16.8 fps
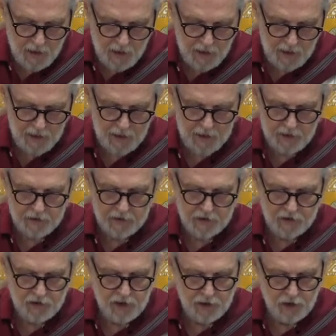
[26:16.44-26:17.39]

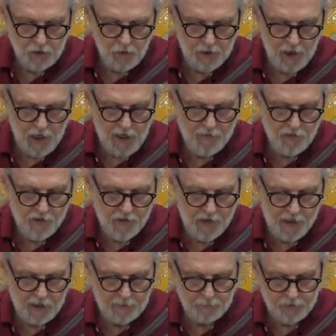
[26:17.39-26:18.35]
Continuing on
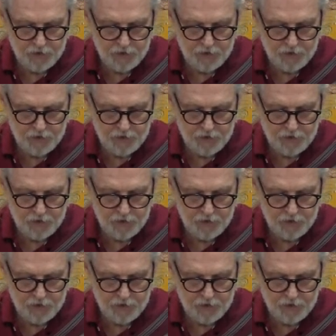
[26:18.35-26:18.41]
then,